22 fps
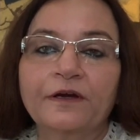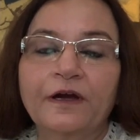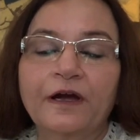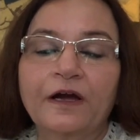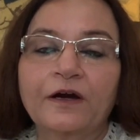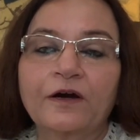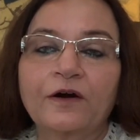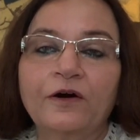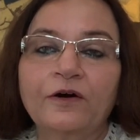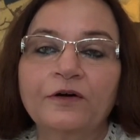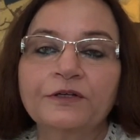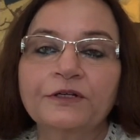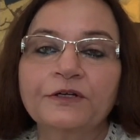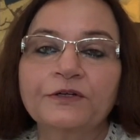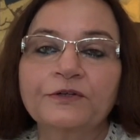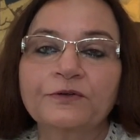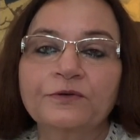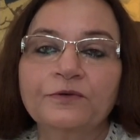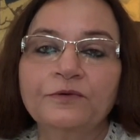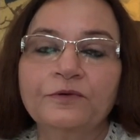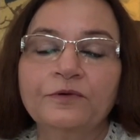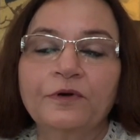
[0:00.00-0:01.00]
According
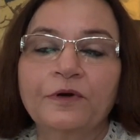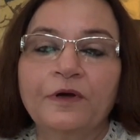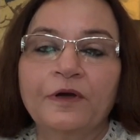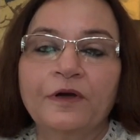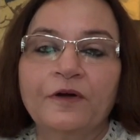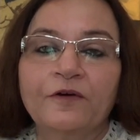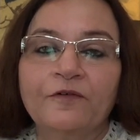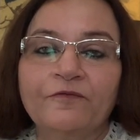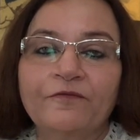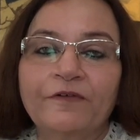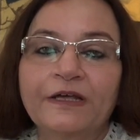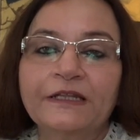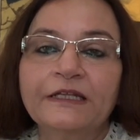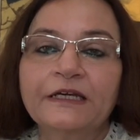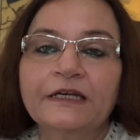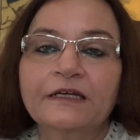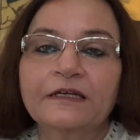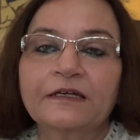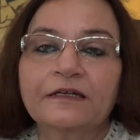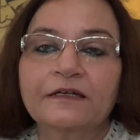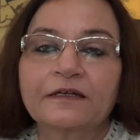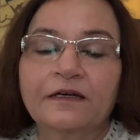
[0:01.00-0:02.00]
to
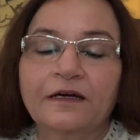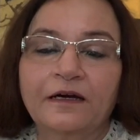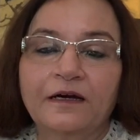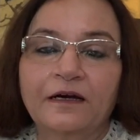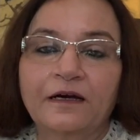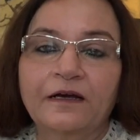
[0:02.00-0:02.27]
Vedic